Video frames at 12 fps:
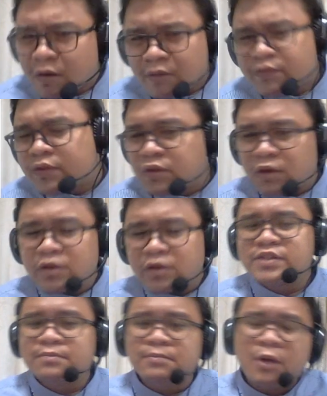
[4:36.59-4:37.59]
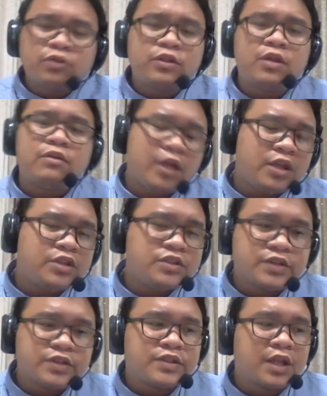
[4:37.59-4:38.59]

of the tallest mountain ranges